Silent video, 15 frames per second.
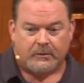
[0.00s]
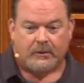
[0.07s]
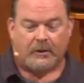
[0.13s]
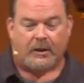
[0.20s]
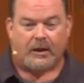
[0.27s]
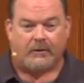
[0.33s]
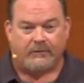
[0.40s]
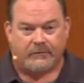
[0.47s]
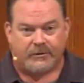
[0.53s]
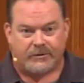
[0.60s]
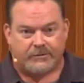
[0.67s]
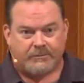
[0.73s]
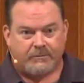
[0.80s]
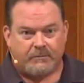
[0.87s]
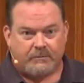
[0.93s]
I haven't
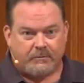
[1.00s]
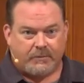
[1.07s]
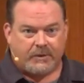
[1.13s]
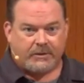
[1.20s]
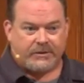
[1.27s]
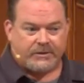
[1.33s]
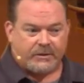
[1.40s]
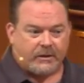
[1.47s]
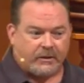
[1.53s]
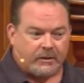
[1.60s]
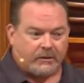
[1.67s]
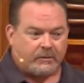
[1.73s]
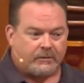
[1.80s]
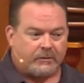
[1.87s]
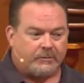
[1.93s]
just been
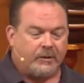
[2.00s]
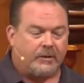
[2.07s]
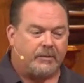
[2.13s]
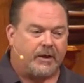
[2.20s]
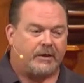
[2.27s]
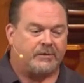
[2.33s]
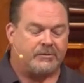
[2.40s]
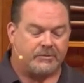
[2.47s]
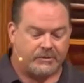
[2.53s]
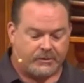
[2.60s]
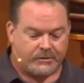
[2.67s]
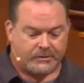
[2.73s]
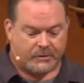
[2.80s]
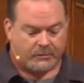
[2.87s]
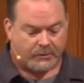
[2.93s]
studying to be a pastor
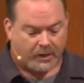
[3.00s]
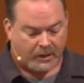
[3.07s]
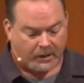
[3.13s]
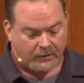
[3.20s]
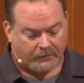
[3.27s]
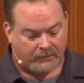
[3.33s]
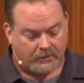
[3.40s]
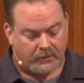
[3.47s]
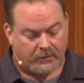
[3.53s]
since 2009.